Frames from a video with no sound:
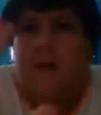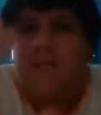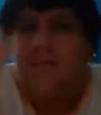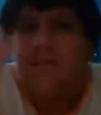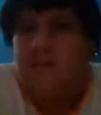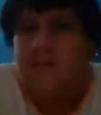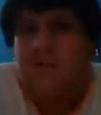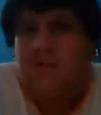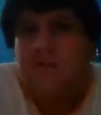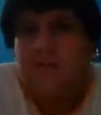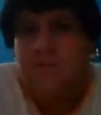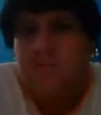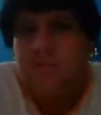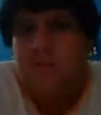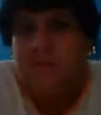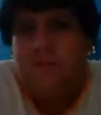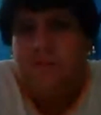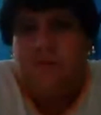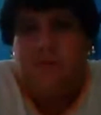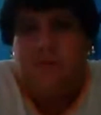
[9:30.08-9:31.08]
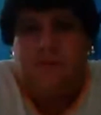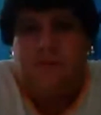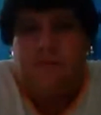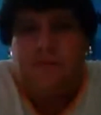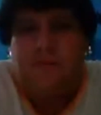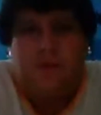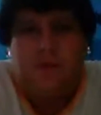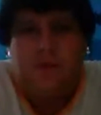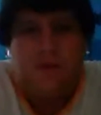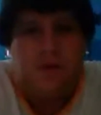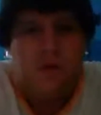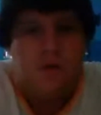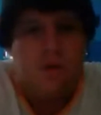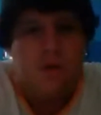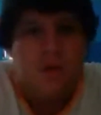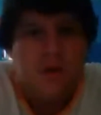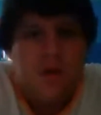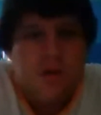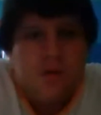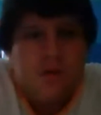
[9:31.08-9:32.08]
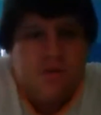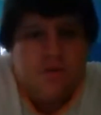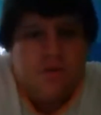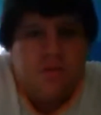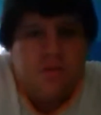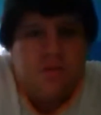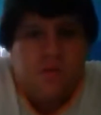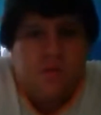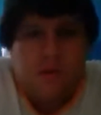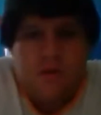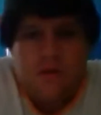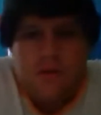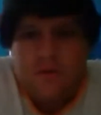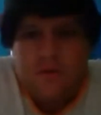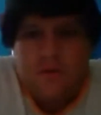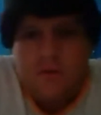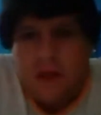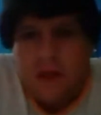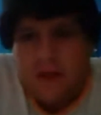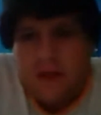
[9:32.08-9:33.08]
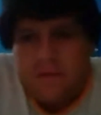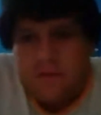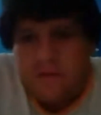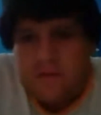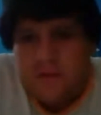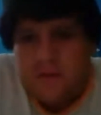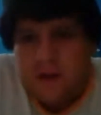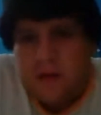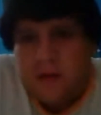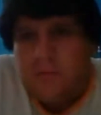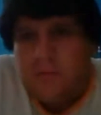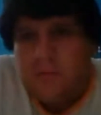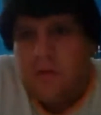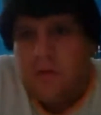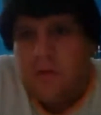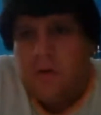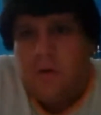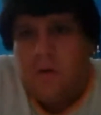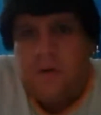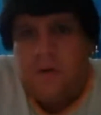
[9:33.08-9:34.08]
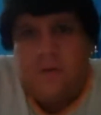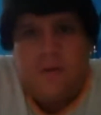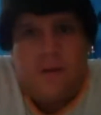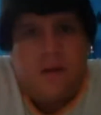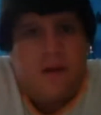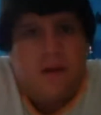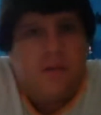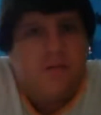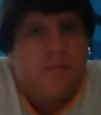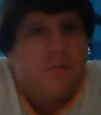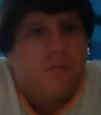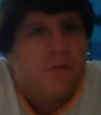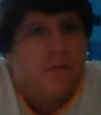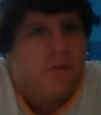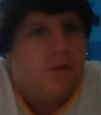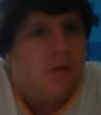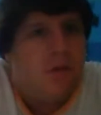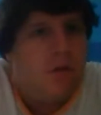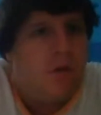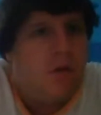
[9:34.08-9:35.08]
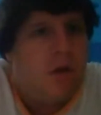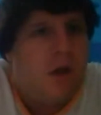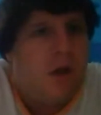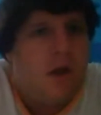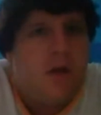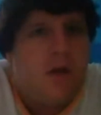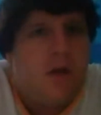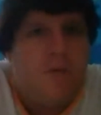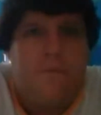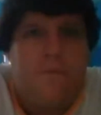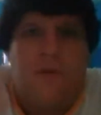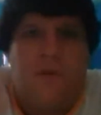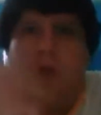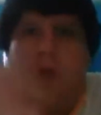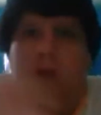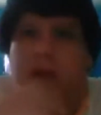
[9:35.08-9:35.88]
see the preview of the video. Two, it doesn't have a timer going that lets me know how far